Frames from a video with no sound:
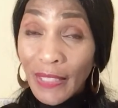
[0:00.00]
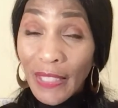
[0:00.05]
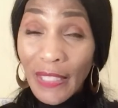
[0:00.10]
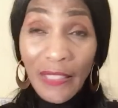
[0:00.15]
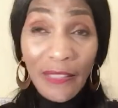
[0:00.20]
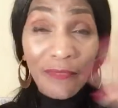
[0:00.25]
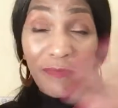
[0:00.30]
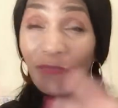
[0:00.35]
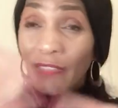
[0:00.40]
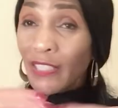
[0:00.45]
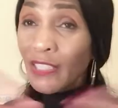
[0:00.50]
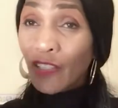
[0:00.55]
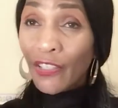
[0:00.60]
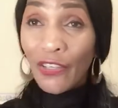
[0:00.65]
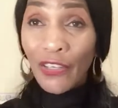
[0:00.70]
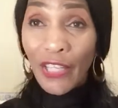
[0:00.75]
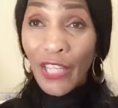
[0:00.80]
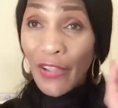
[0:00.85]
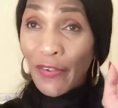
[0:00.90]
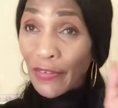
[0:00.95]
It fits
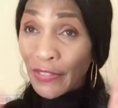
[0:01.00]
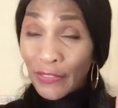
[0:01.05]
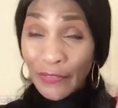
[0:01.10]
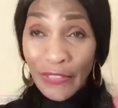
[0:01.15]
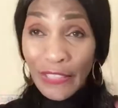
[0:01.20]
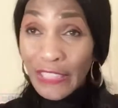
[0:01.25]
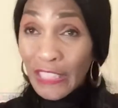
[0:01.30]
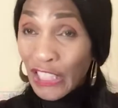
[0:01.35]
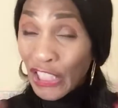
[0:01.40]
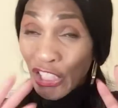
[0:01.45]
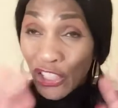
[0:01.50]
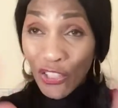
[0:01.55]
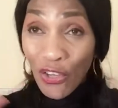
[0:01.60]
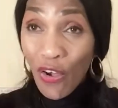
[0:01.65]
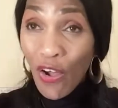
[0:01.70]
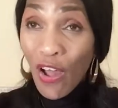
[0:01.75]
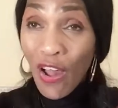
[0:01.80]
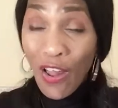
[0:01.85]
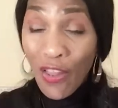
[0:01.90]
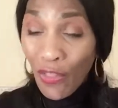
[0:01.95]
her characterization
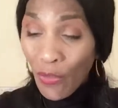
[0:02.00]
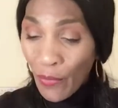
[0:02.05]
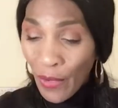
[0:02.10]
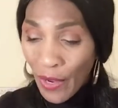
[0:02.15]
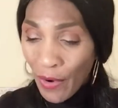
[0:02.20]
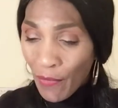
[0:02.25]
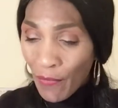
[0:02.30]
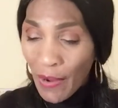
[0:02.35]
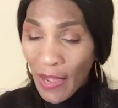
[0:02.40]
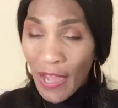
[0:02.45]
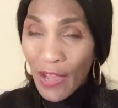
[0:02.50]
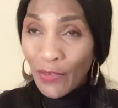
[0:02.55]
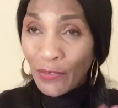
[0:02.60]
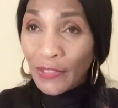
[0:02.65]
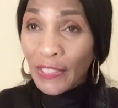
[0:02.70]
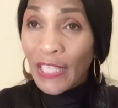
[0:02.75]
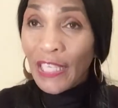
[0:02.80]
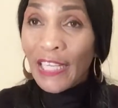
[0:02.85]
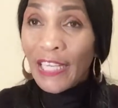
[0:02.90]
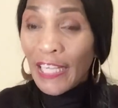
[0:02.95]
all the way
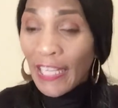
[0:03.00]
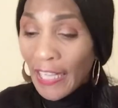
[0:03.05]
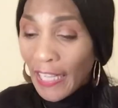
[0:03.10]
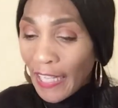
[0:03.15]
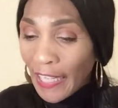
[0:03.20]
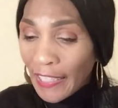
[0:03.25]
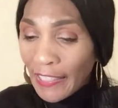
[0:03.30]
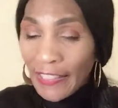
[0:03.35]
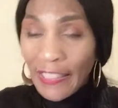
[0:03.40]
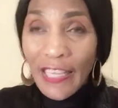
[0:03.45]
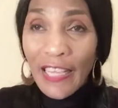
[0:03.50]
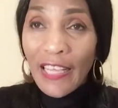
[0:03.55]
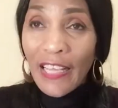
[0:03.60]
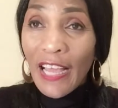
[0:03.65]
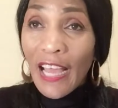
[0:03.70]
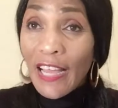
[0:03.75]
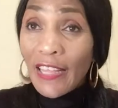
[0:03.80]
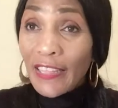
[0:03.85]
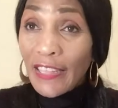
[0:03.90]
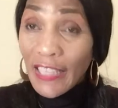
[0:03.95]
around. And
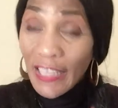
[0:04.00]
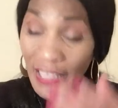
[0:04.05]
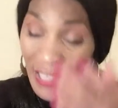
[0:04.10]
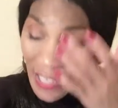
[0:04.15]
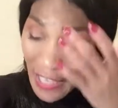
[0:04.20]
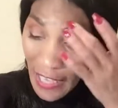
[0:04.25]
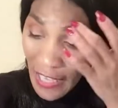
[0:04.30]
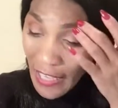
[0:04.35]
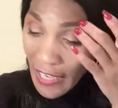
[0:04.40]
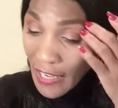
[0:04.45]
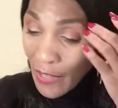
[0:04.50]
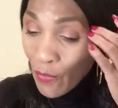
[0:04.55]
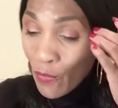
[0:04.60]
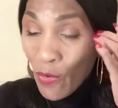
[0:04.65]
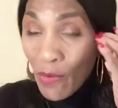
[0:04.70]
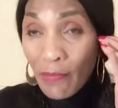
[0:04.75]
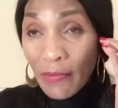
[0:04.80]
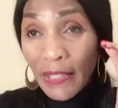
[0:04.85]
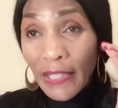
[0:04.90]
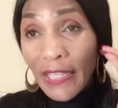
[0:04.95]
I think any
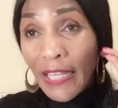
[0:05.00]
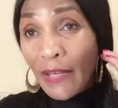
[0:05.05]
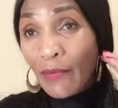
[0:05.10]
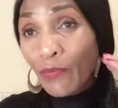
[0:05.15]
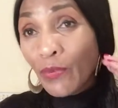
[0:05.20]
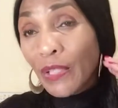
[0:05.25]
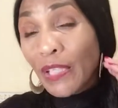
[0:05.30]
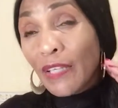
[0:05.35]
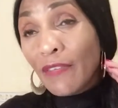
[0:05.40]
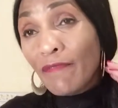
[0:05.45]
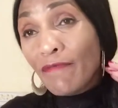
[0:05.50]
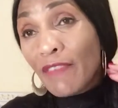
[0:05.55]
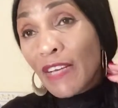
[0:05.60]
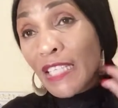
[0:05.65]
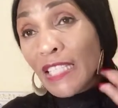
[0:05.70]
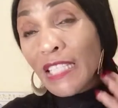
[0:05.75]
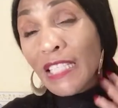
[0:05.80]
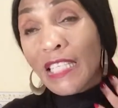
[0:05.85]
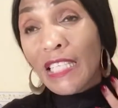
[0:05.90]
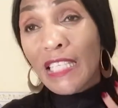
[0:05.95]
woman that would
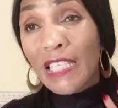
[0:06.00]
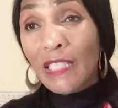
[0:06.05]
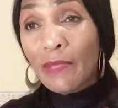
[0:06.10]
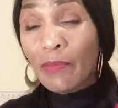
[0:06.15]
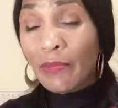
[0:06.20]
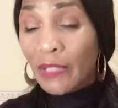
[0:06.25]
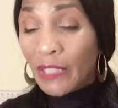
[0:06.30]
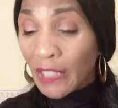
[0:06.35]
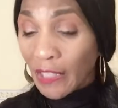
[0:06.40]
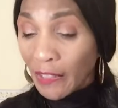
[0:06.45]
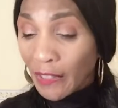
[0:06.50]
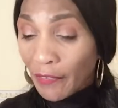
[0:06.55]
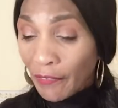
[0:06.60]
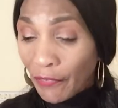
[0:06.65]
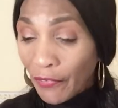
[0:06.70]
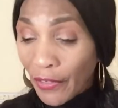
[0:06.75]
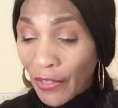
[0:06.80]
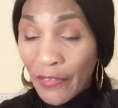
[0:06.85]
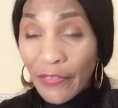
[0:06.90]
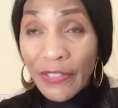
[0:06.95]
invest in this particular
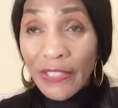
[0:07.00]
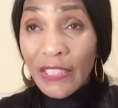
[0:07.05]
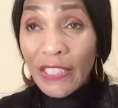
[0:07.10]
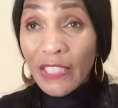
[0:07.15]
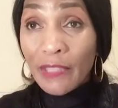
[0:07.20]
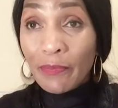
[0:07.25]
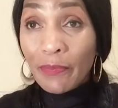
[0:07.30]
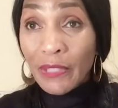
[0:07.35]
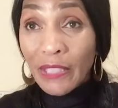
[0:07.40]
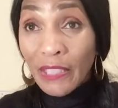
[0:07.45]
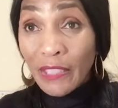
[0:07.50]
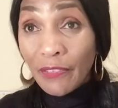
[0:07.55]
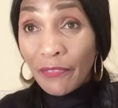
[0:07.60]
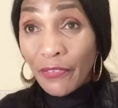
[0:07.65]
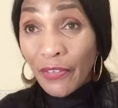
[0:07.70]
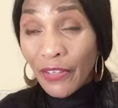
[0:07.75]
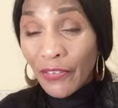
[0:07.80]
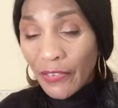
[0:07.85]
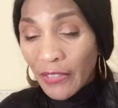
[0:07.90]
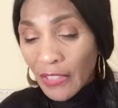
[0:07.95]
fragrance, this particular
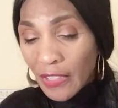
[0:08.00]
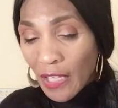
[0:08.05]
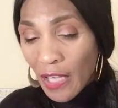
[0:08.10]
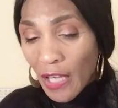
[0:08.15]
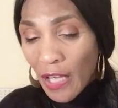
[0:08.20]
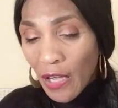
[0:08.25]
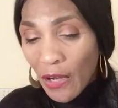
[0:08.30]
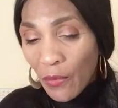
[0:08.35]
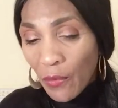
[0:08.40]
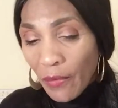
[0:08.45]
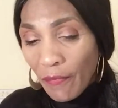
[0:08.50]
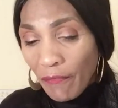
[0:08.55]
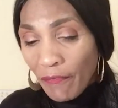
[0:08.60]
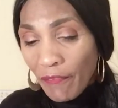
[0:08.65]
fragrance, would